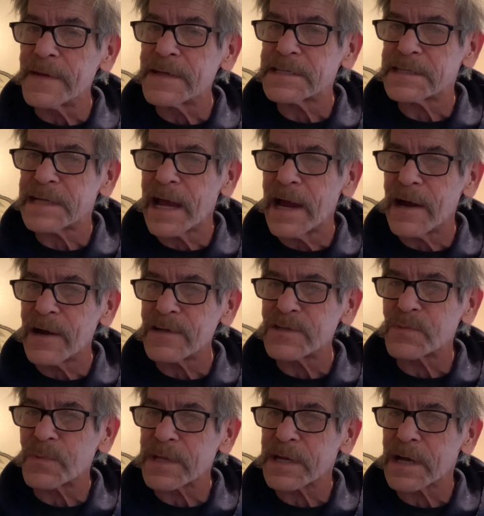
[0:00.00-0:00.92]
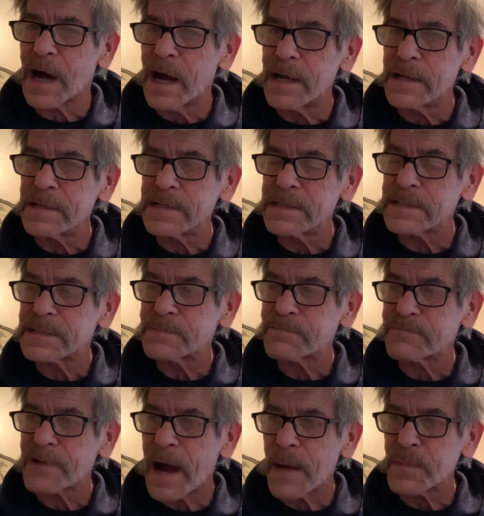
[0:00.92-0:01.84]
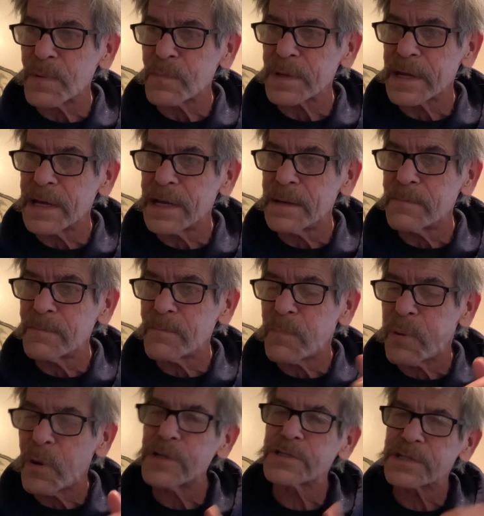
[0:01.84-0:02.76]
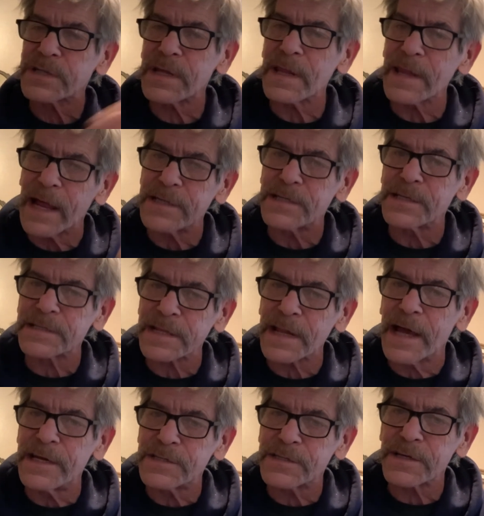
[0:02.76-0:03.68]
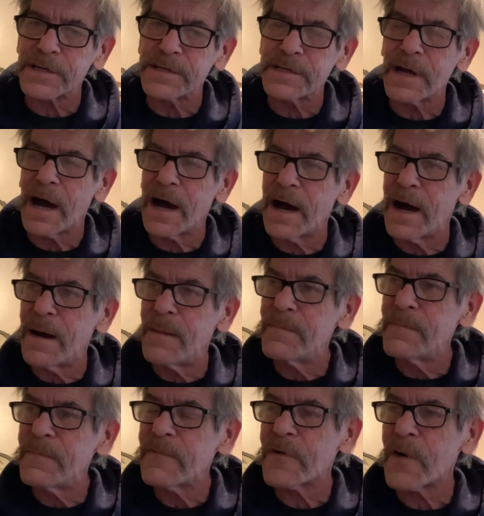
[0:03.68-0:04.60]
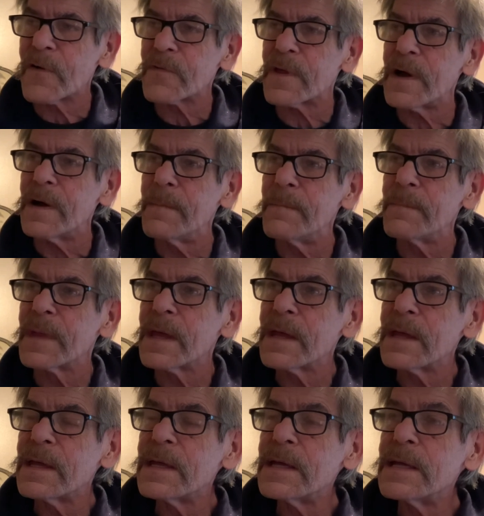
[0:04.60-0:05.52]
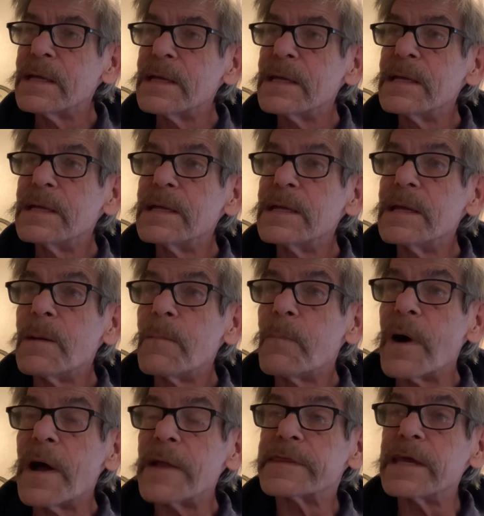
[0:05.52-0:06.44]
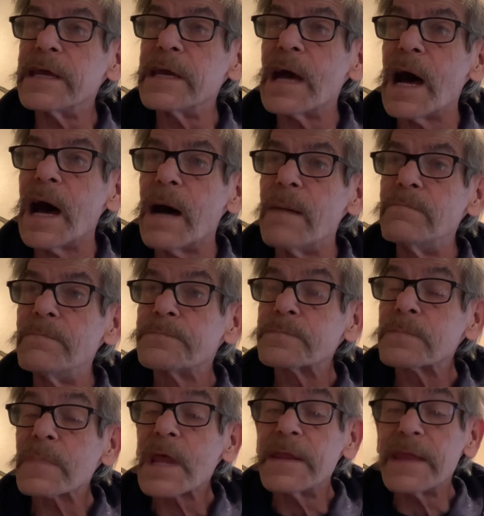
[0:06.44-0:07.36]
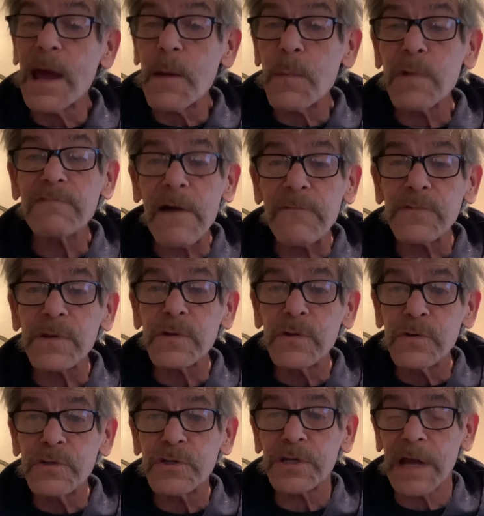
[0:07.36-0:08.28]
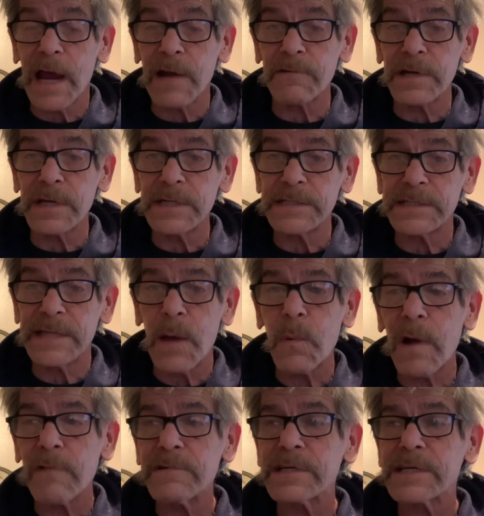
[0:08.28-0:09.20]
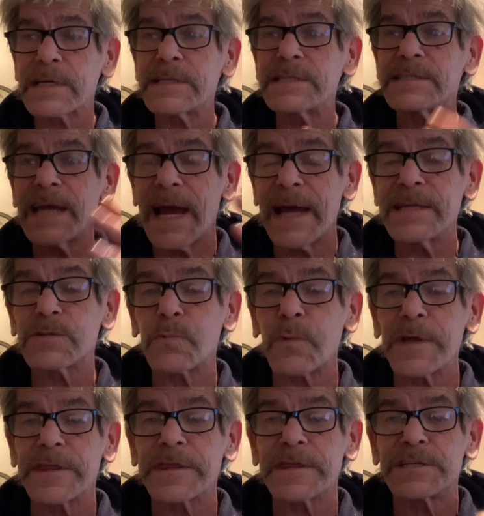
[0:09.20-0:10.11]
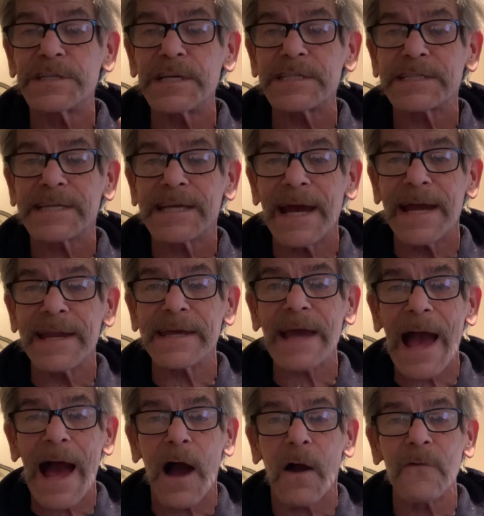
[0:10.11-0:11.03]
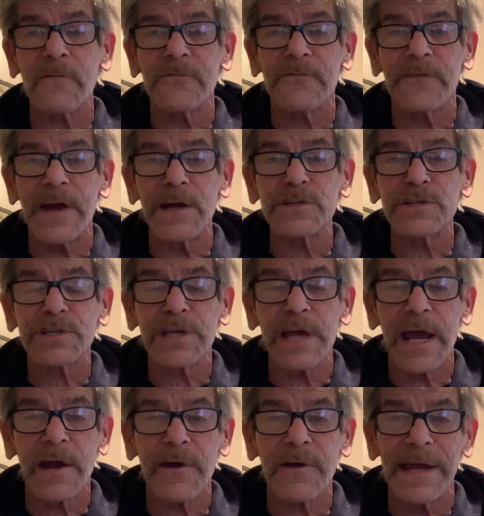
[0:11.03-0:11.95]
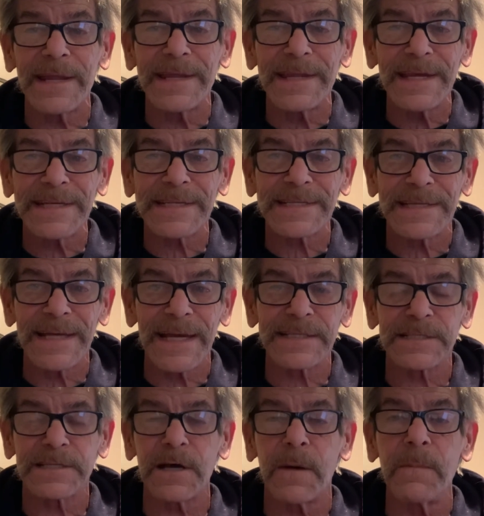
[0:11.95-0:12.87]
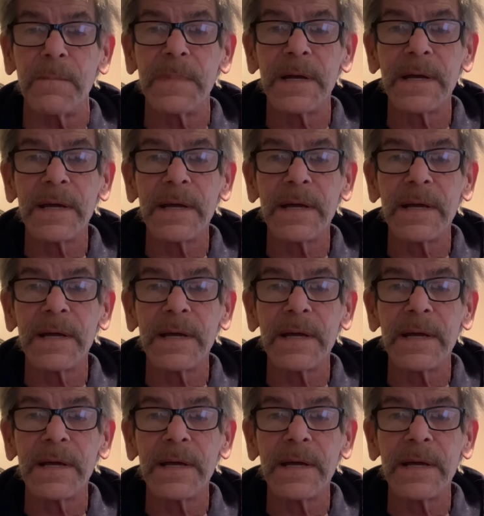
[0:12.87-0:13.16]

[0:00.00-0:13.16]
stairs with guns probably pushed the legislation further. But they were revolutionaries. They weren't content with just getting our fair share in this system.